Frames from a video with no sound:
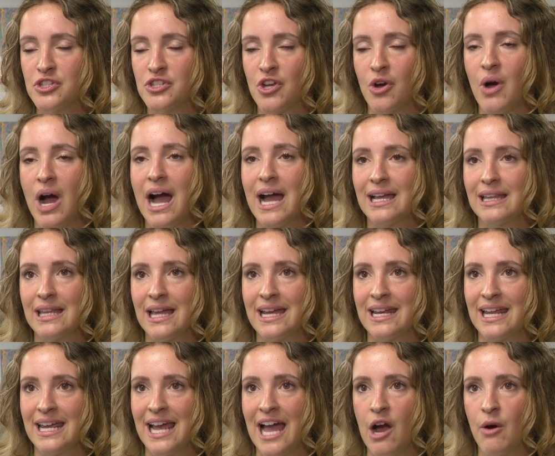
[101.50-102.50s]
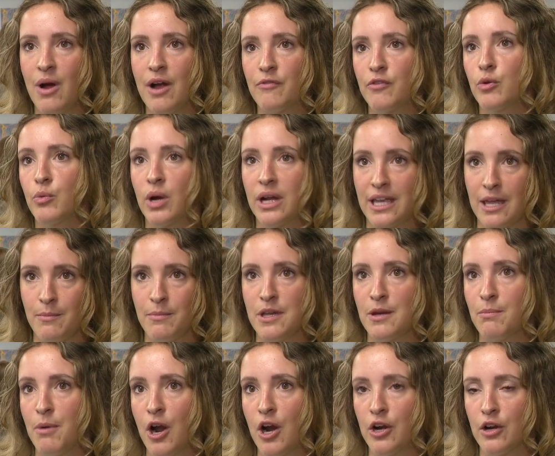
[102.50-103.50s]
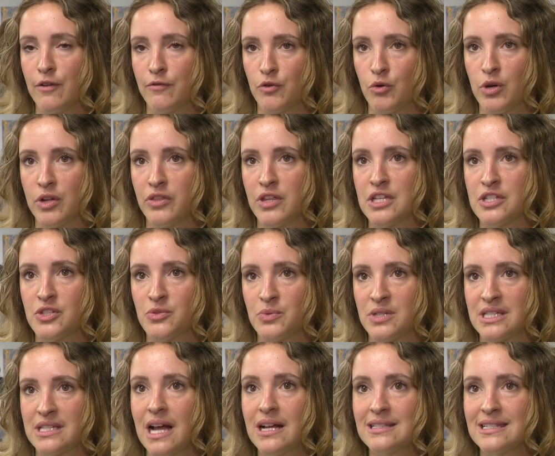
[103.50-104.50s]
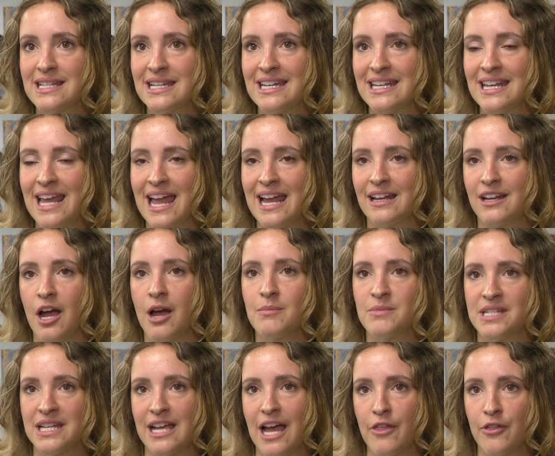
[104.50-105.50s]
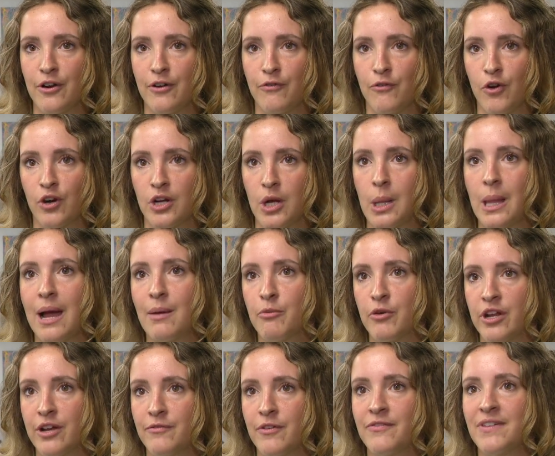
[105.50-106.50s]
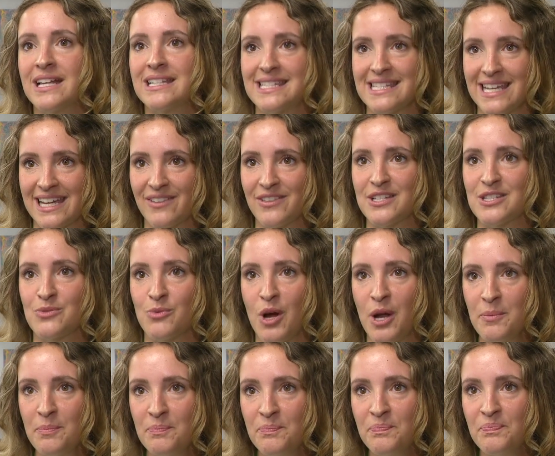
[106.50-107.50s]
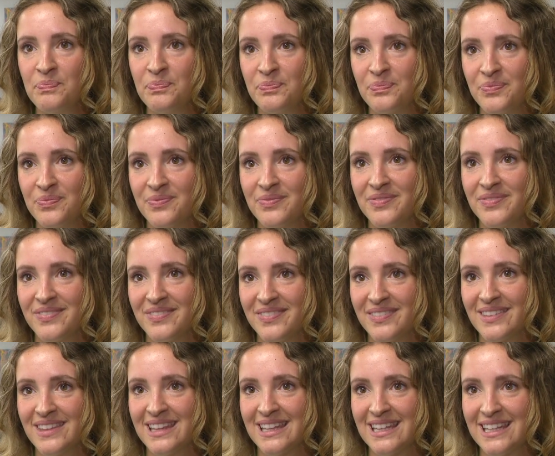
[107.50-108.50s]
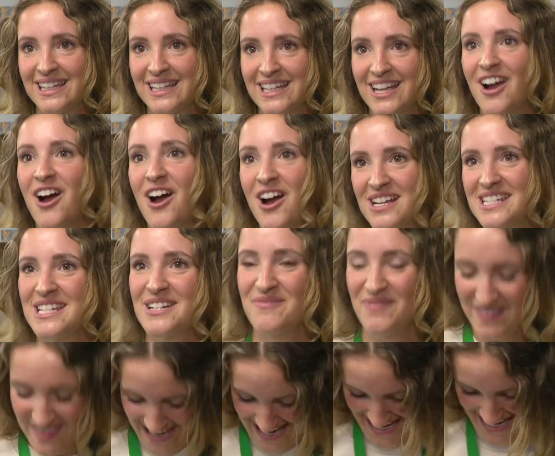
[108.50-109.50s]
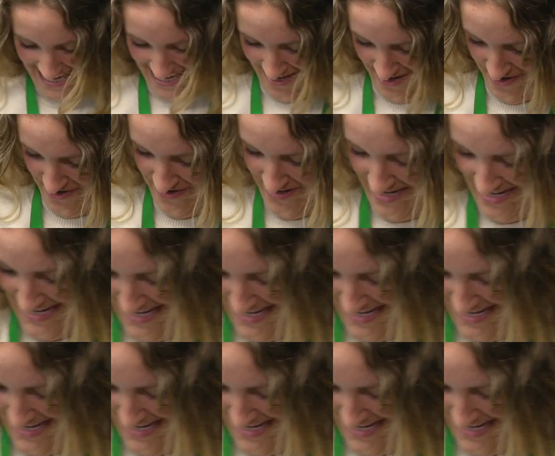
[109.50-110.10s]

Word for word: So, highlighting how everyone can be a part of Northeast Wisconsin and come together for collaborative events like this one. Awesome, thank you.